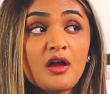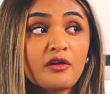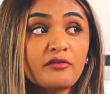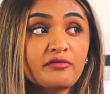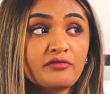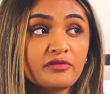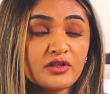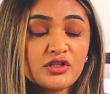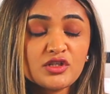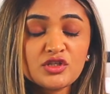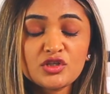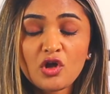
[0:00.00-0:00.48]

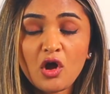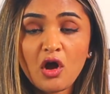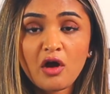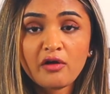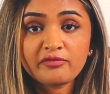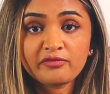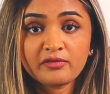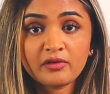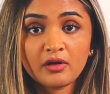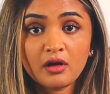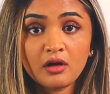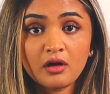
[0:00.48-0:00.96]
first
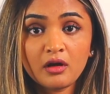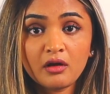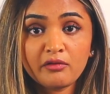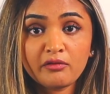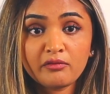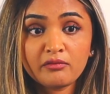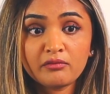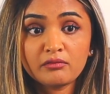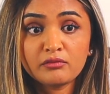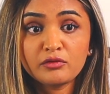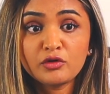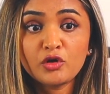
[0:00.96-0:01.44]
off,
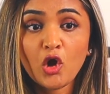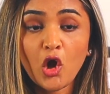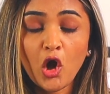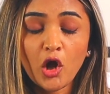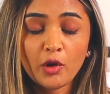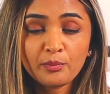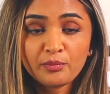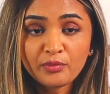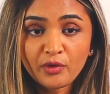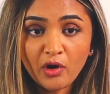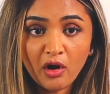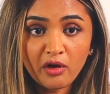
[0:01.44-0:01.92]
a
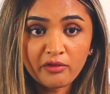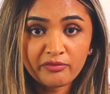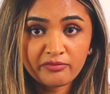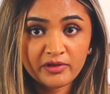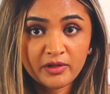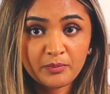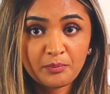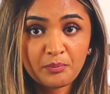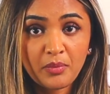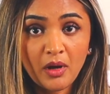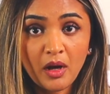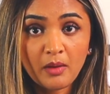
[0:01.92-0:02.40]

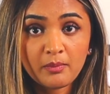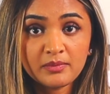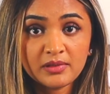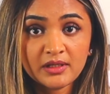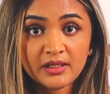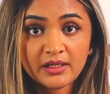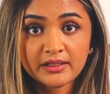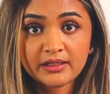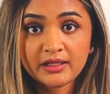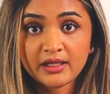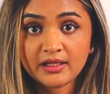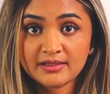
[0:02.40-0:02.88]
non-profit
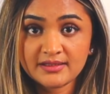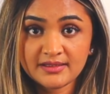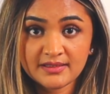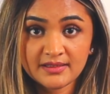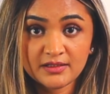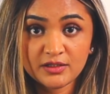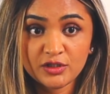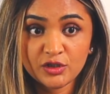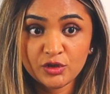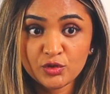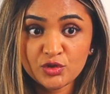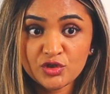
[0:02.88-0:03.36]
public
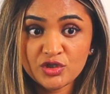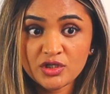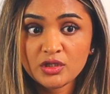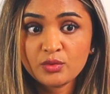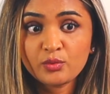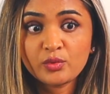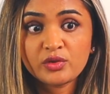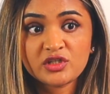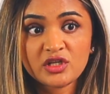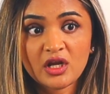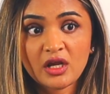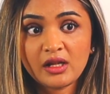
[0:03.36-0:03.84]
institution,
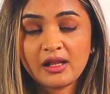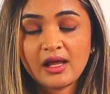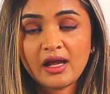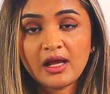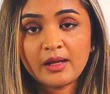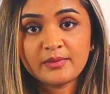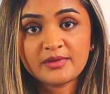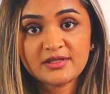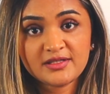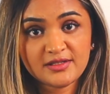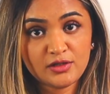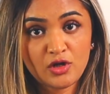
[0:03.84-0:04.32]
which
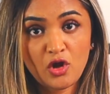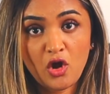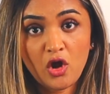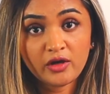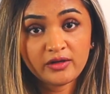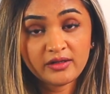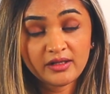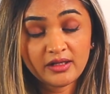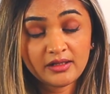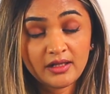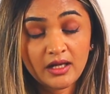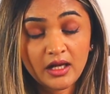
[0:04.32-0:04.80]
LIM is
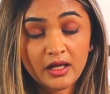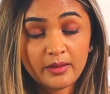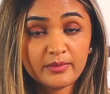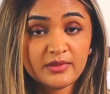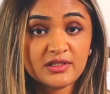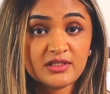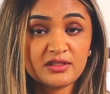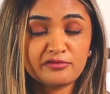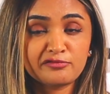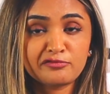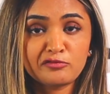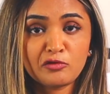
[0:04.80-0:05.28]
not. LIM
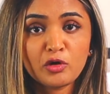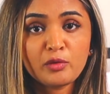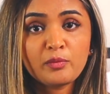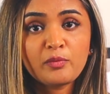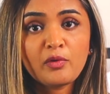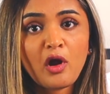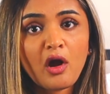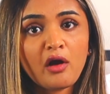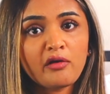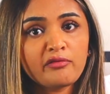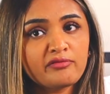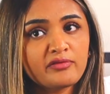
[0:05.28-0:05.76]
is a
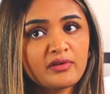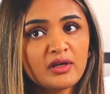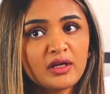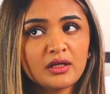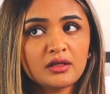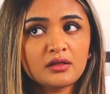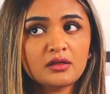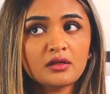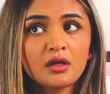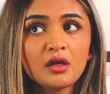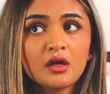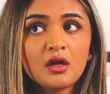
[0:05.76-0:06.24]

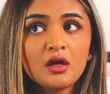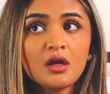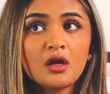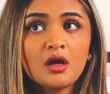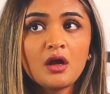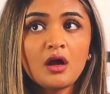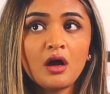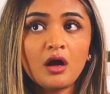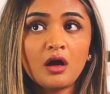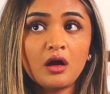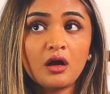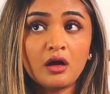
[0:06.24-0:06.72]
for-profit
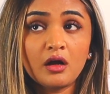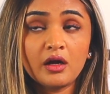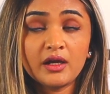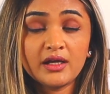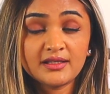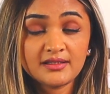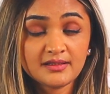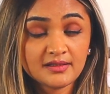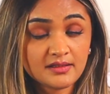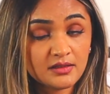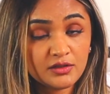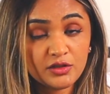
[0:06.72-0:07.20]

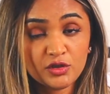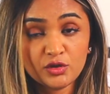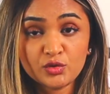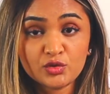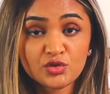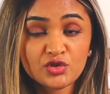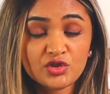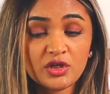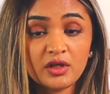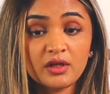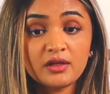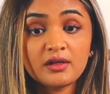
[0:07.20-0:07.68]

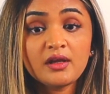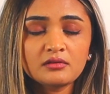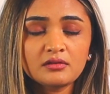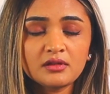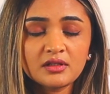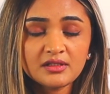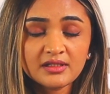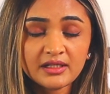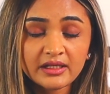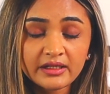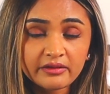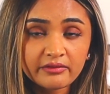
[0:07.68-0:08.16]
institution.
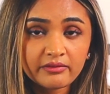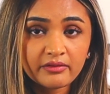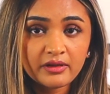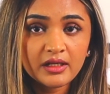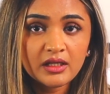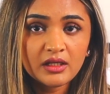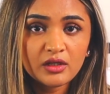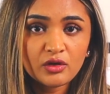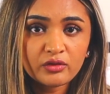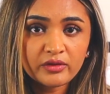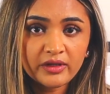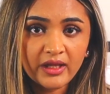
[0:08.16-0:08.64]
The degree
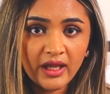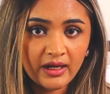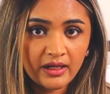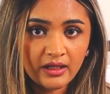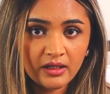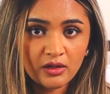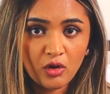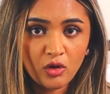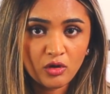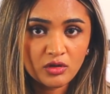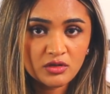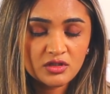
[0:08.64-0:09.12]
you're
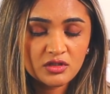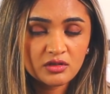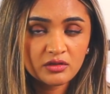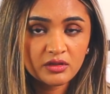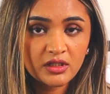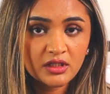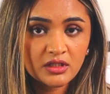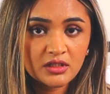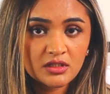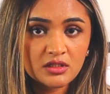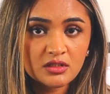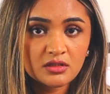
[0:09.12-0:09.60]
getting also
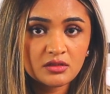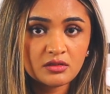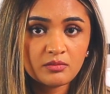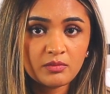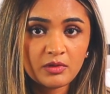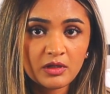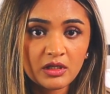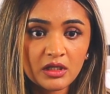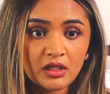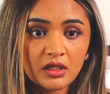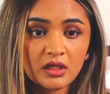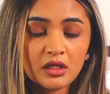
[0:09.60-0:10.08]
needs to
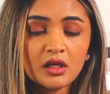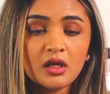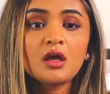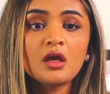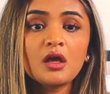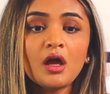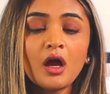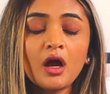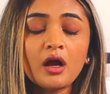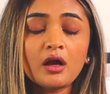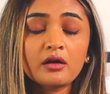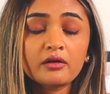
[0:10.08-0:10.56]
be
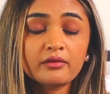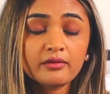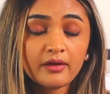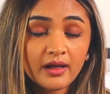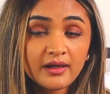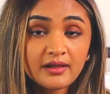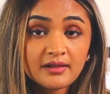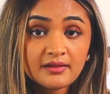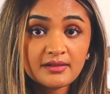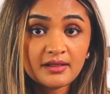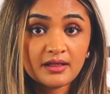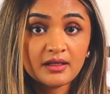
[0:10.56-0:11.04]

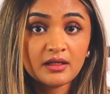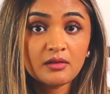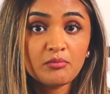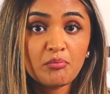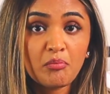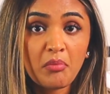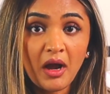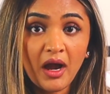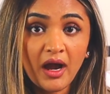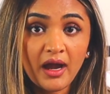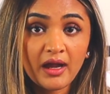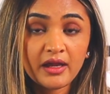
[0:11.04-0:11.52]

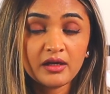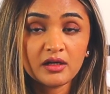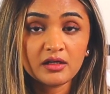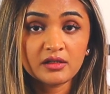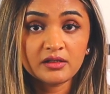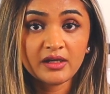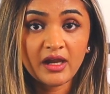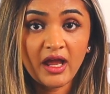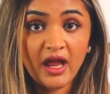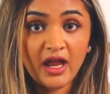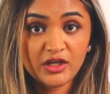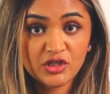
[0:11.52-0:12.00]
accredited by a
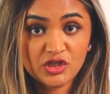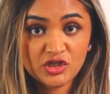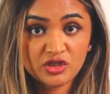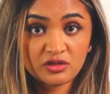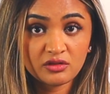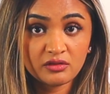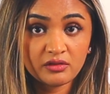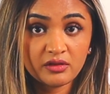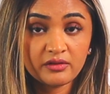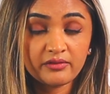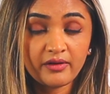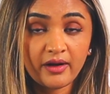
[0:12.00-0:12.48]

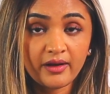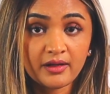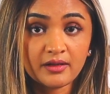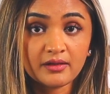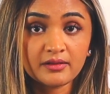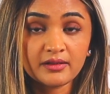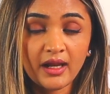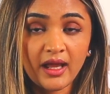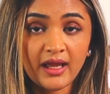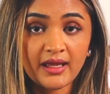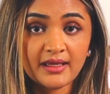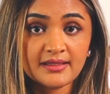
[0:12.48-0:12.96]
nationally
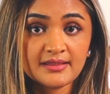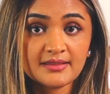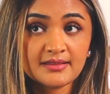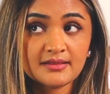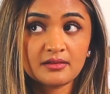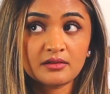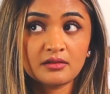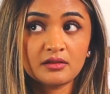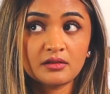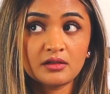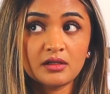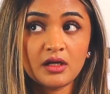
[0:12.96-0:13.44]
recognized
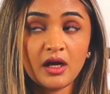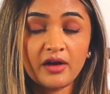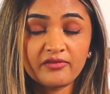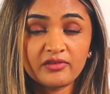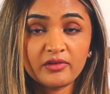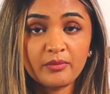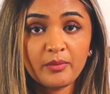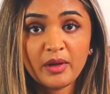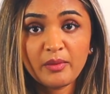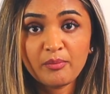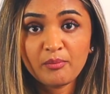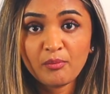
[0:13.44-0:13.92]

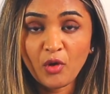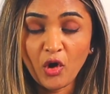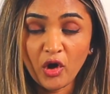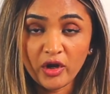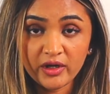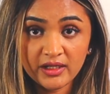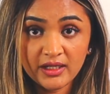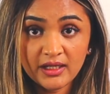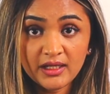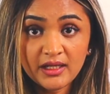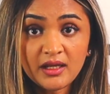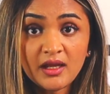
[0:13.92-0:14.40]
government
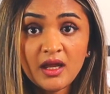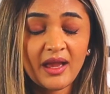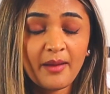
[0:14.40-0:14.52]
body. The